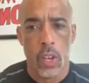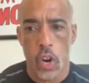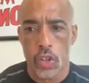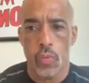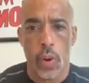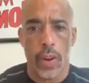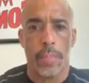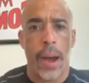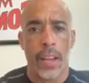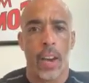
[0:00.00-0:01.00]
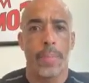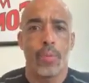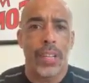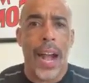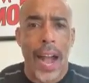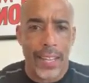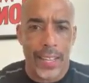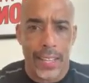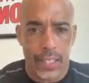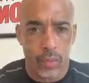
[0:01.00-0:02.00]
or you want to buy a
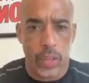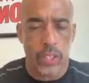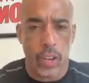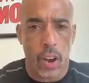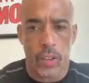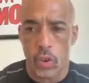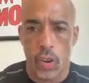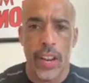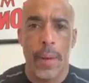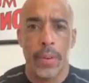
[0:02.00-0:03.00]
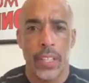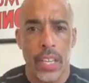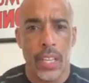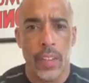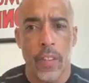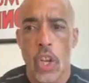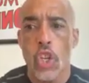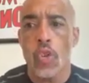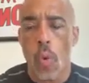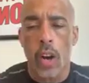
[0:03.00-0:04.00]
Bugatti, this is what it's called, or a Lamborghini,
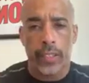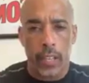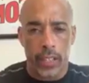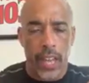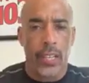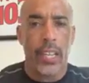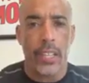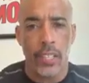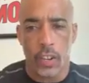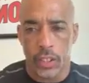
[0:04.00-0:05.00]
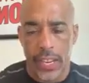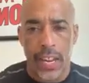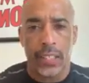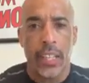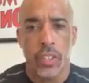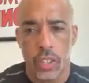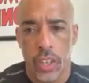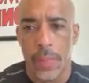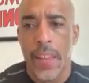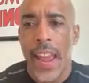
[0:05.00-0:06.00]
you walk down to that
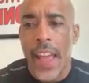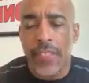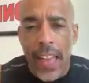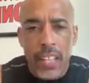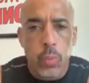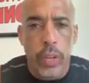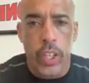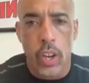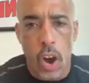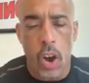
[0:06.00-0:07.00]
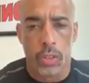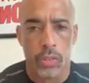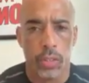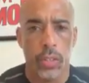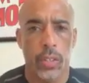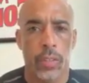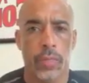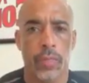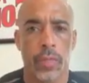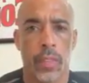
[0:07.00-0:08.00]
dealership, and that's what it costs.
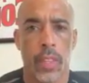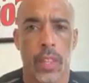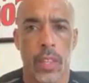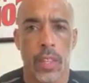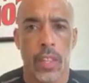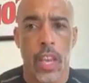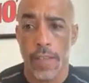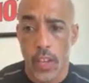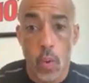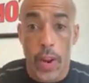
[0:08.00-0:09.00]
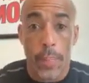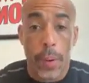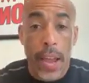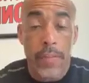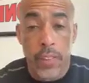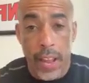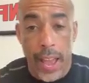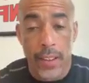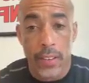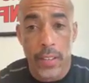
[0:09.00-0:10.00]
If you don't want to pay for
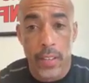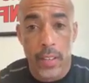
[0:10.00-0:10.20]
that,